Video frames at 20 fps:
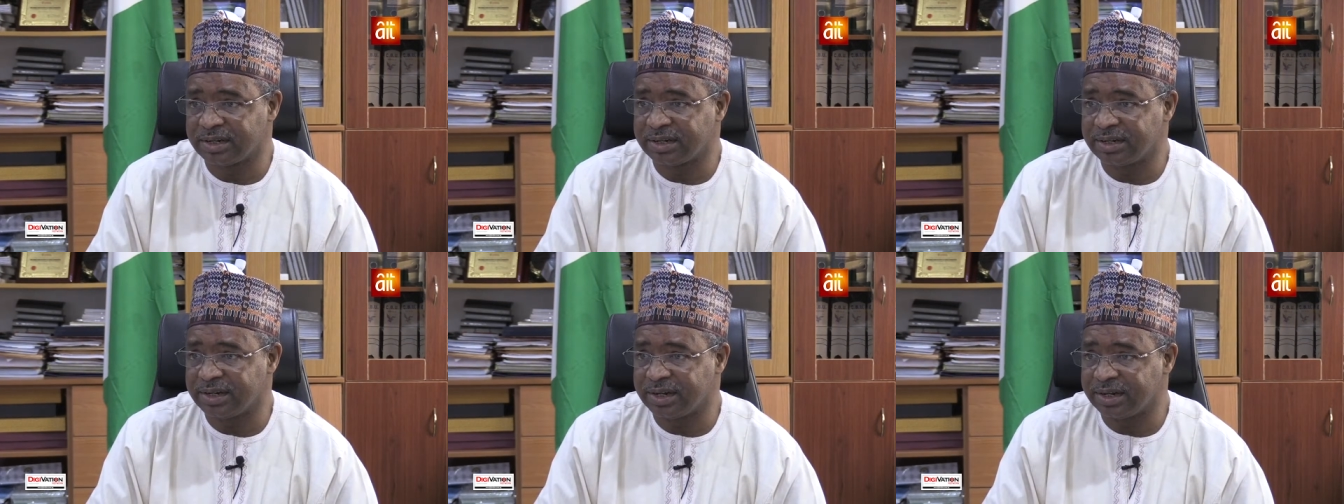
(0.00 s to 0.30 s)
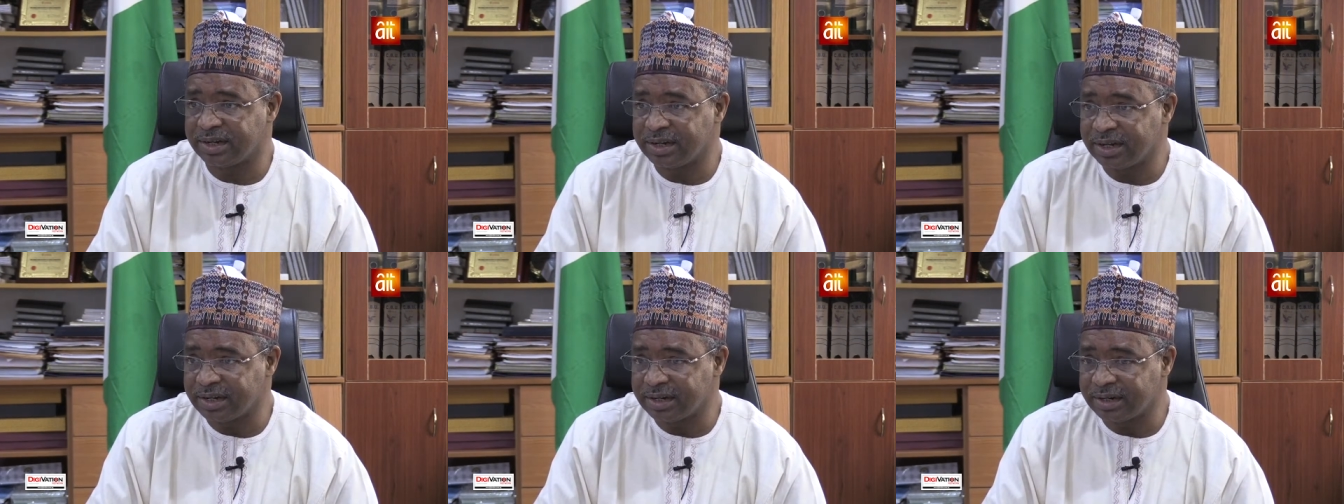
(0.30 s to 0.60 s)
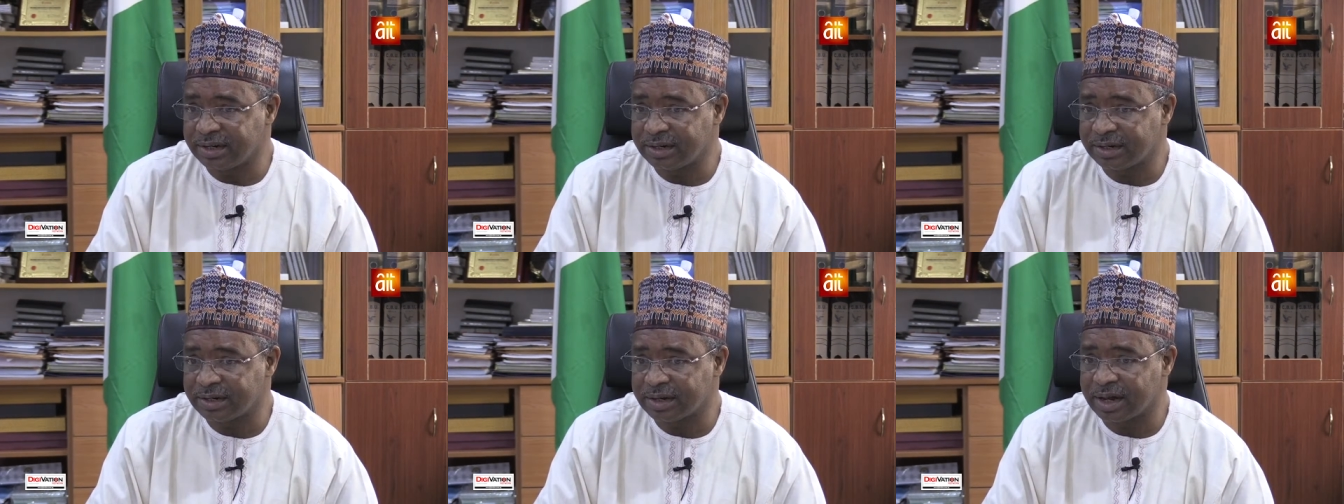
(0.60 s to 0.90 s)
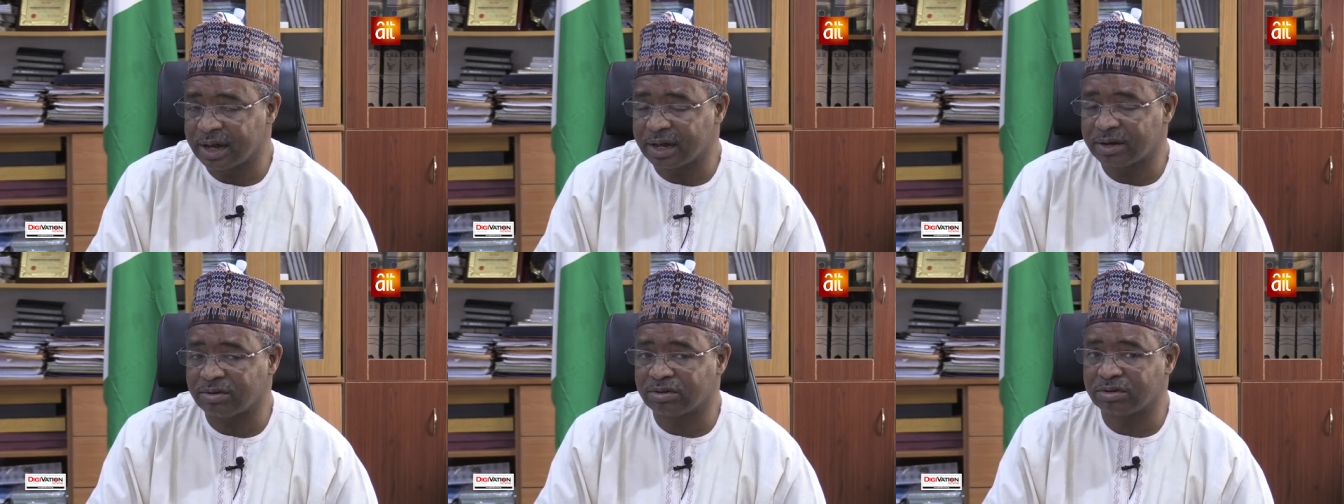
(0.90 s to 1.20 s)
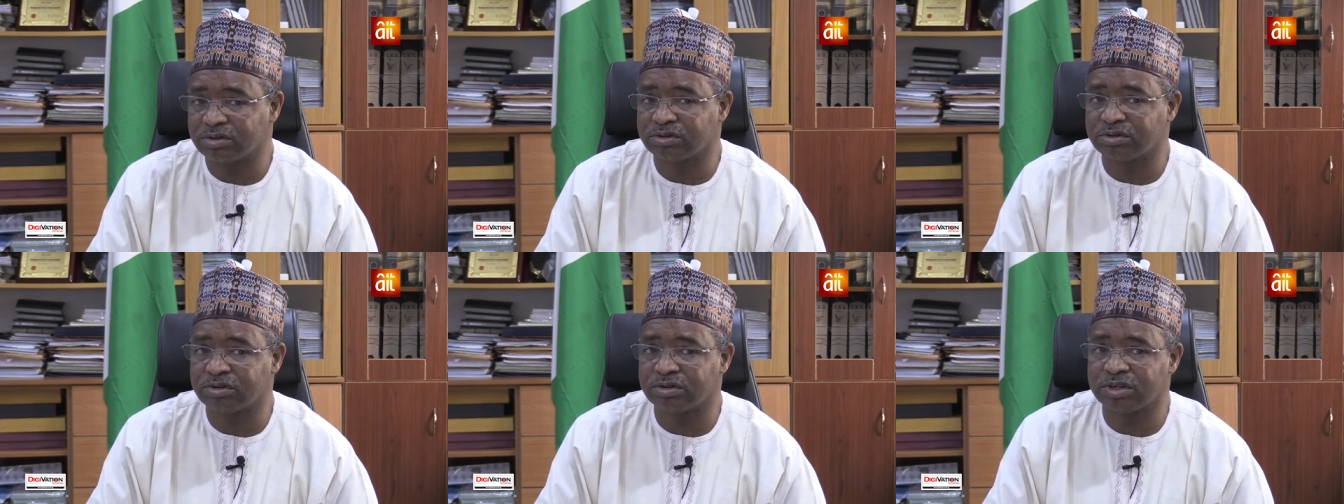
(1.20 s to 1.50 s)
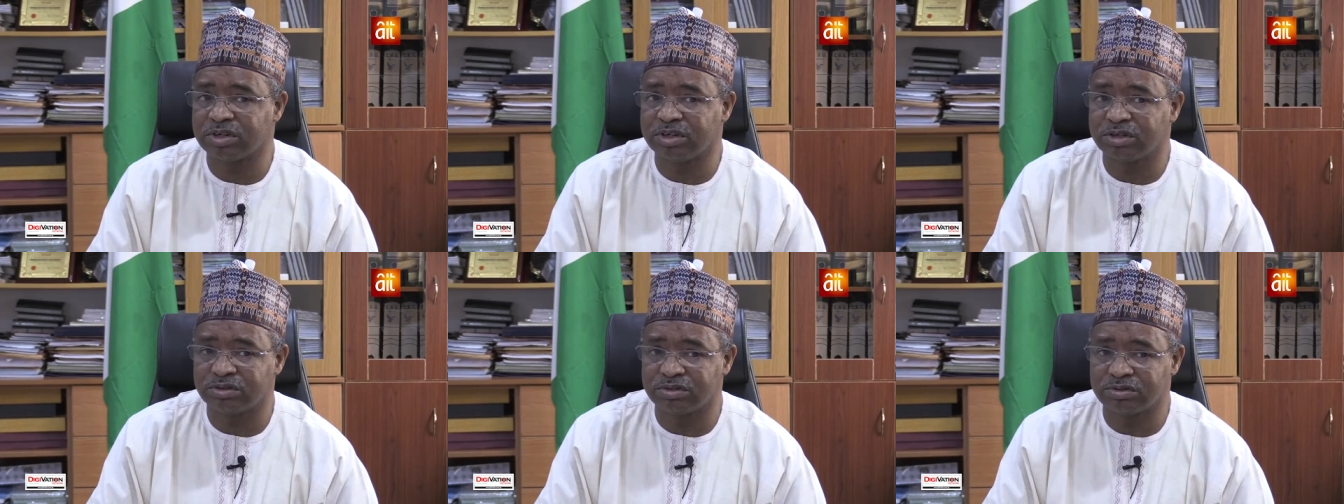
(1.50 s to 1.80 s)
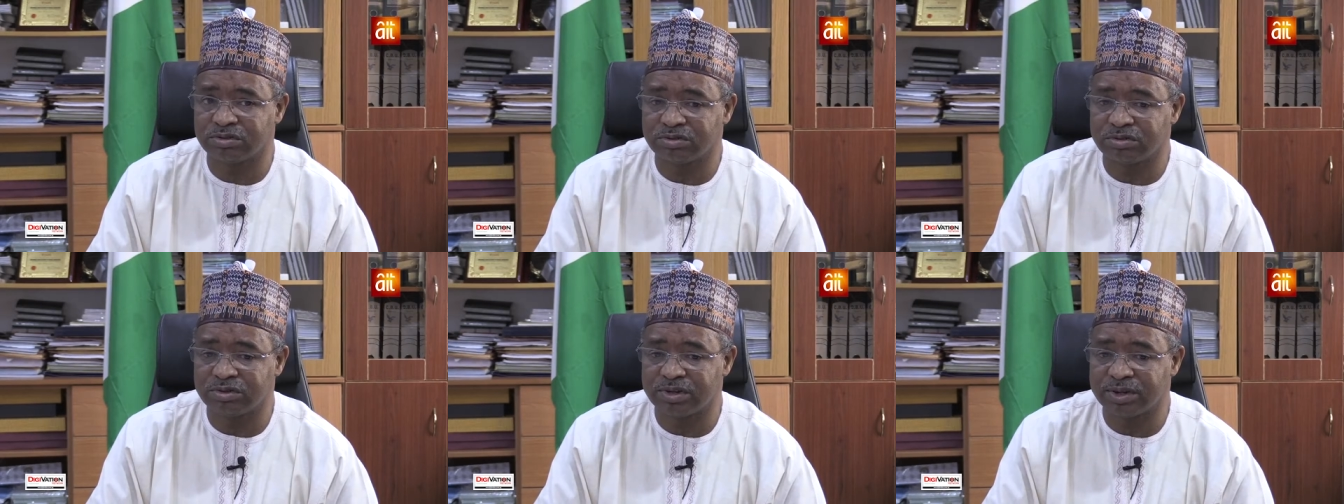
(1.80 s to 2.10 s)
the NIN and also
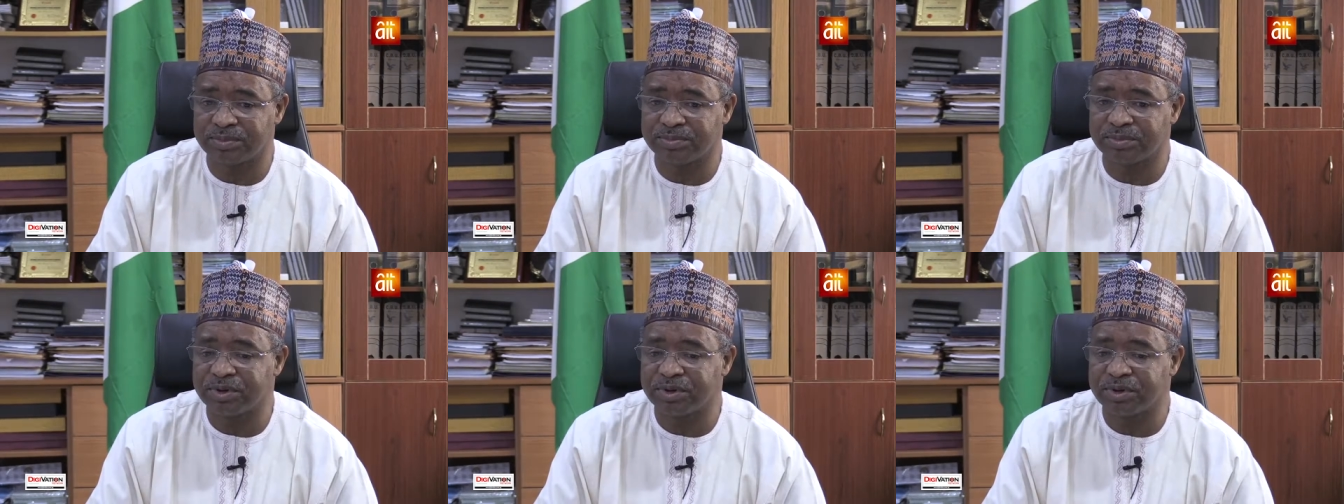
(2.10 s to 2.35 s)
issue them